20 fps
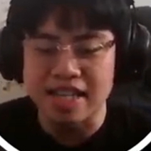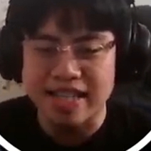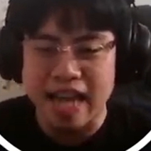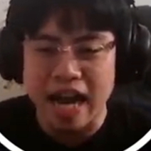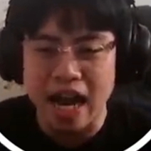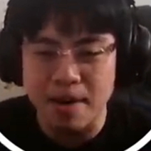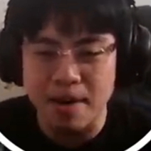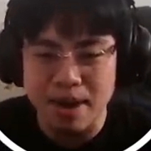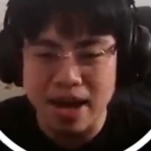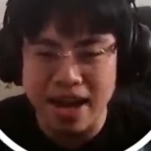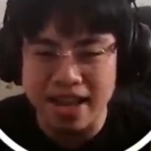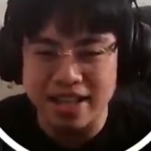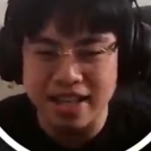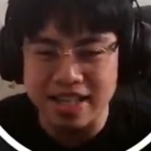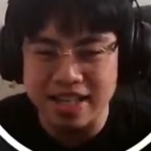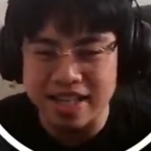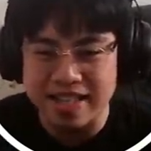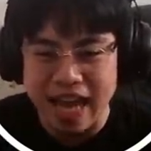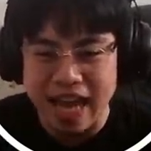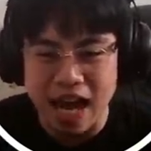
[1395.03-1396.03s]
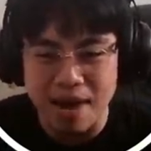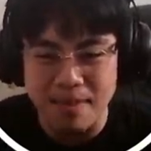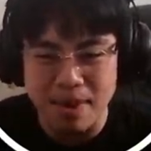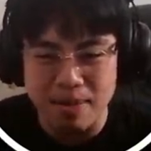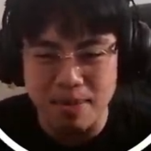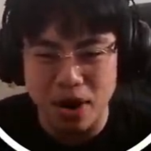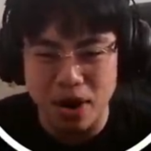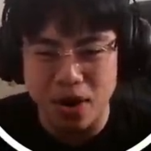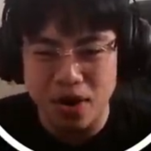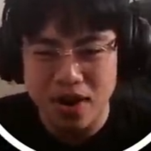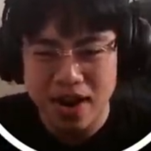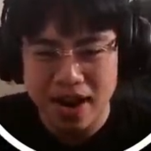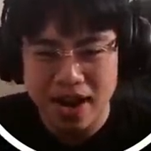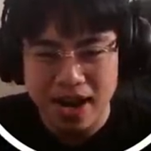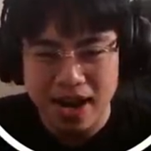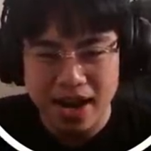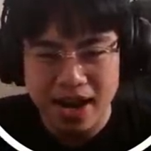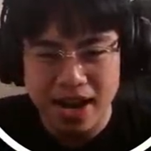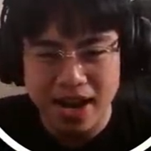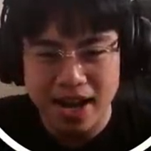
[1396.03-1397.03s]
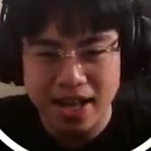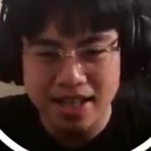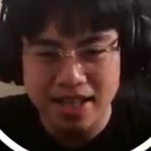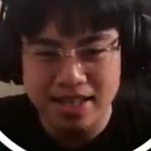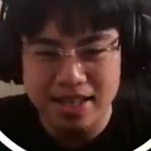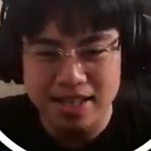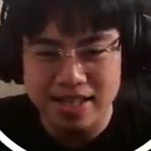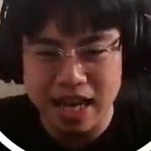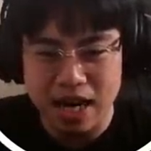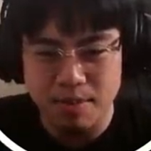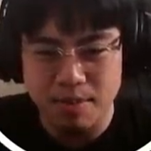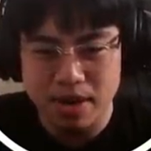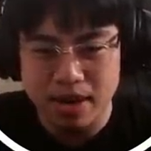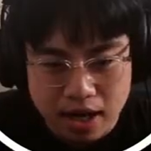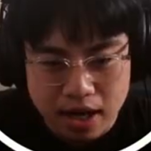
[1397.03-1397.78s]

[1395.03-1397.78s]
scare yeah. me. Doesn't scare me, bro. Doesn't scare me.